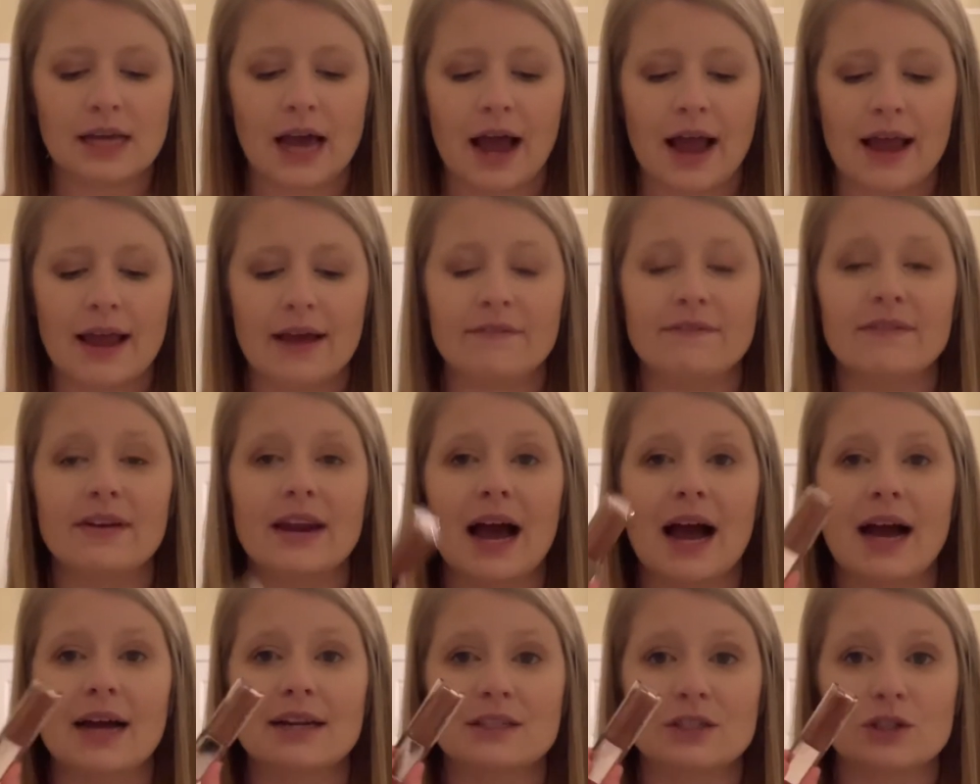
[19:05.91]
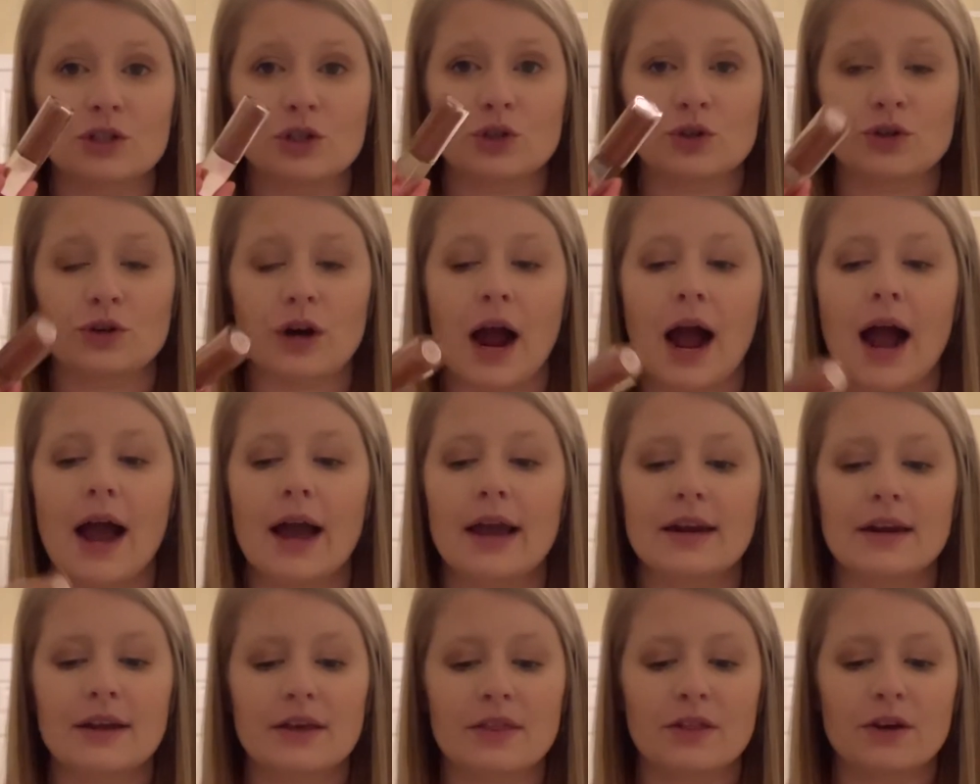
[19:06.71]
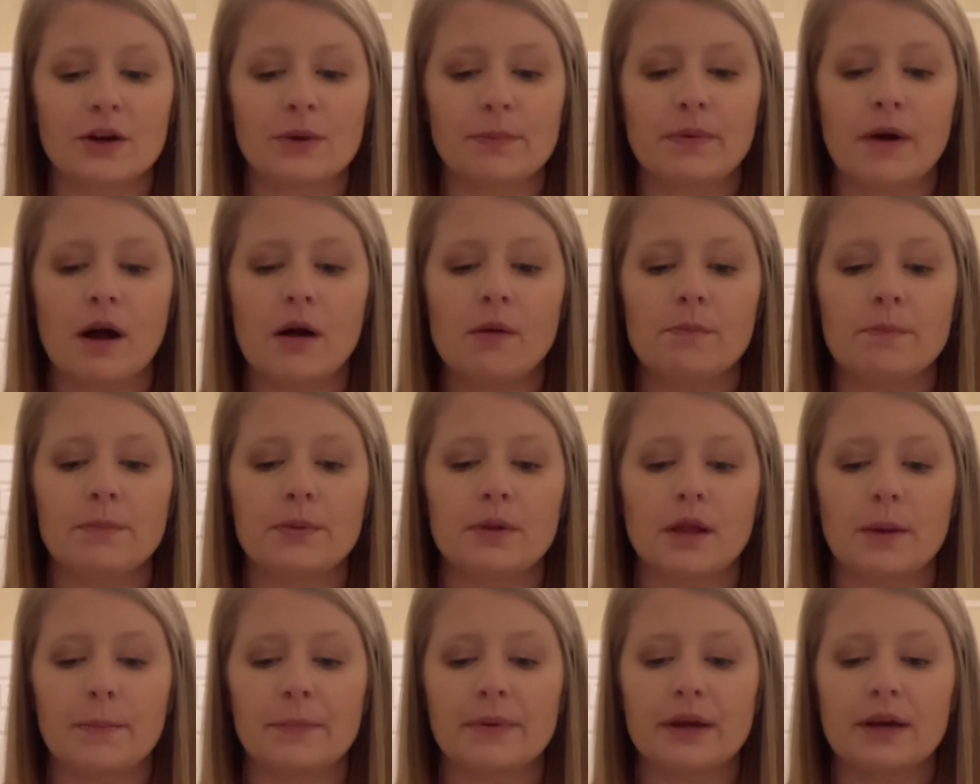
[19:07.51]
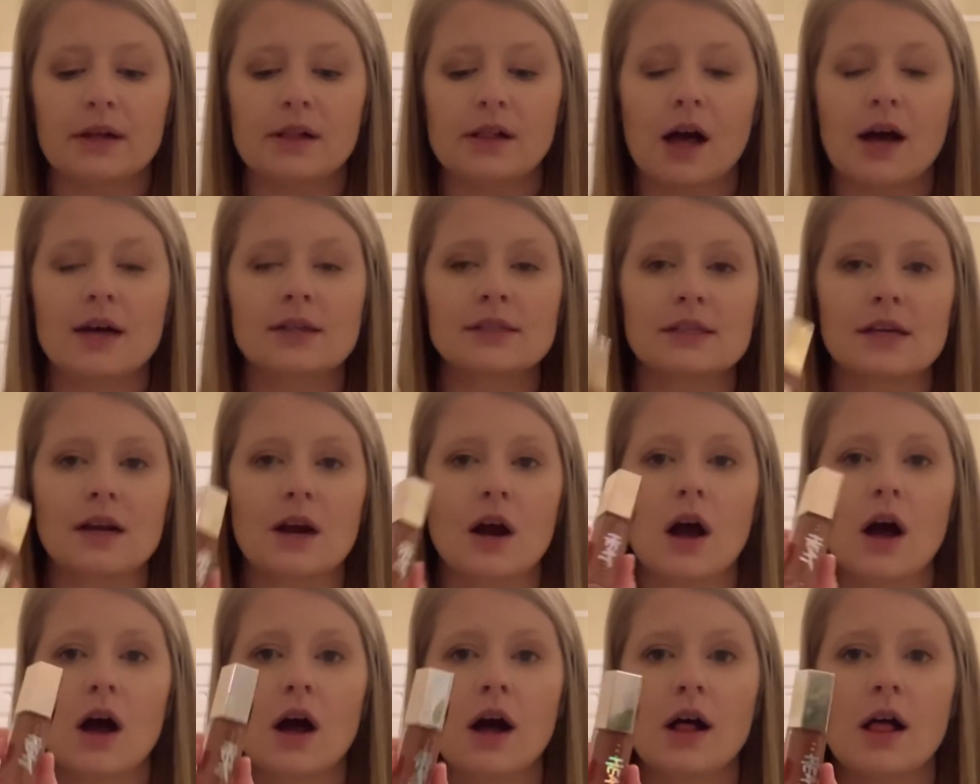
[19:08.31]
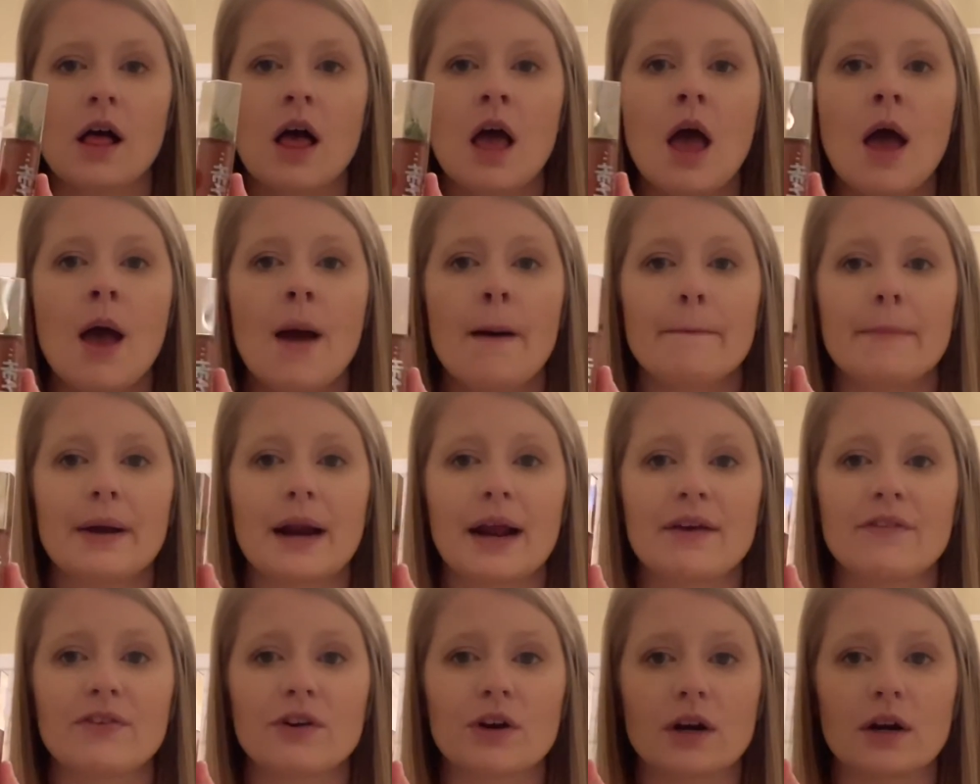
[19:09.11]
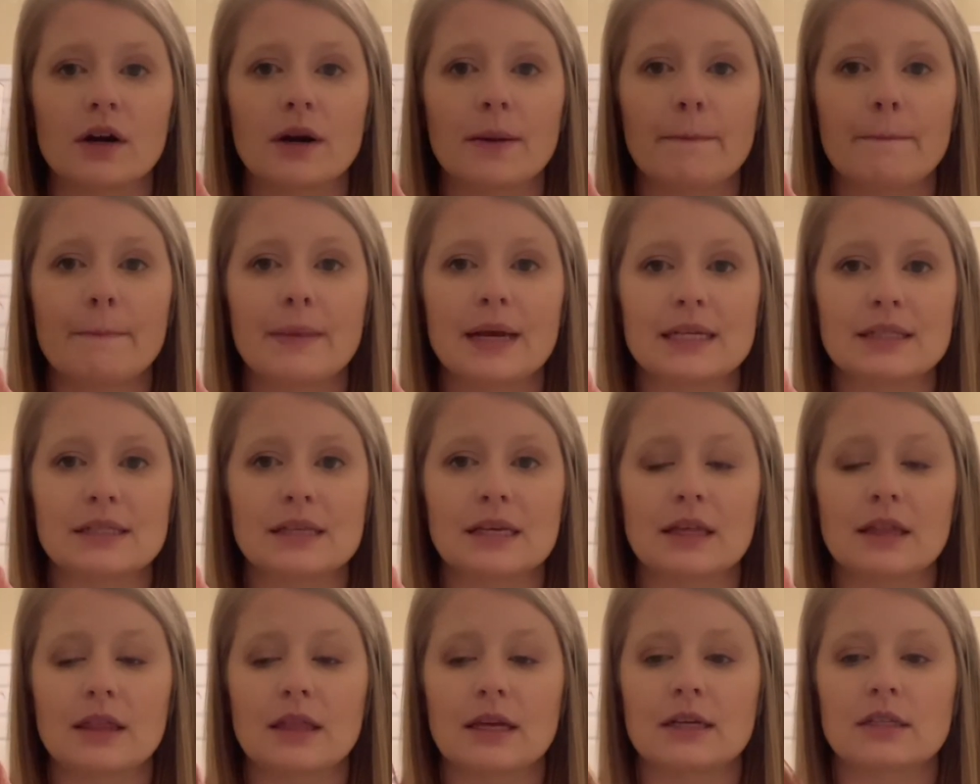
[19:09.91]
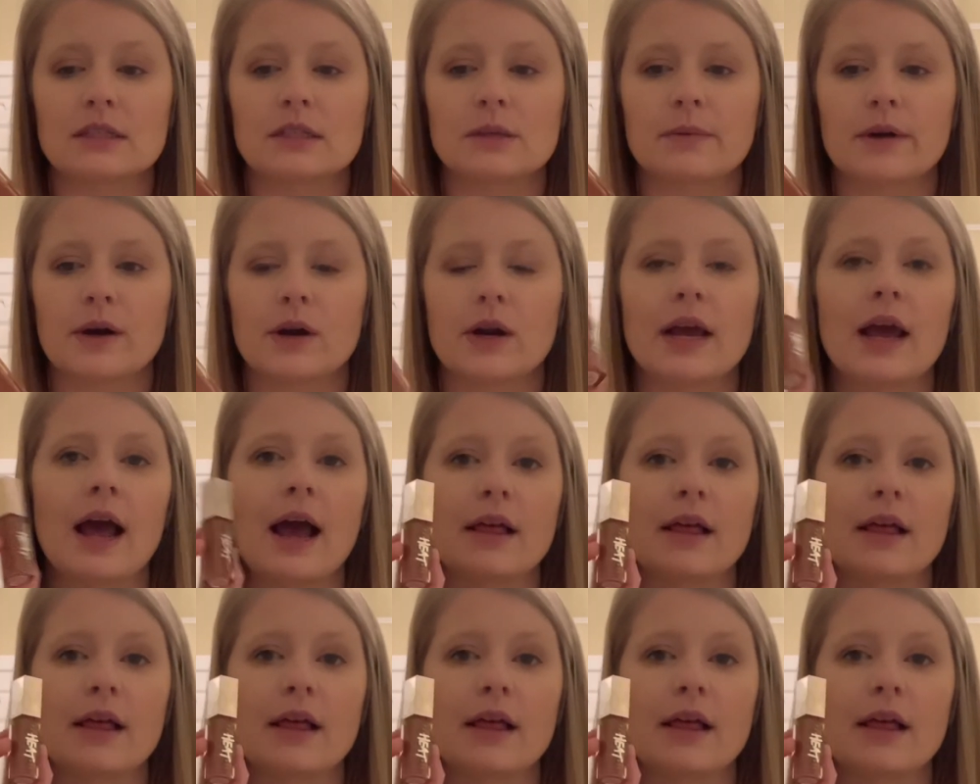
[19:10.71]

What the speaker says: I have not tried their plumping gloss at all, but I've heard amazing things about it.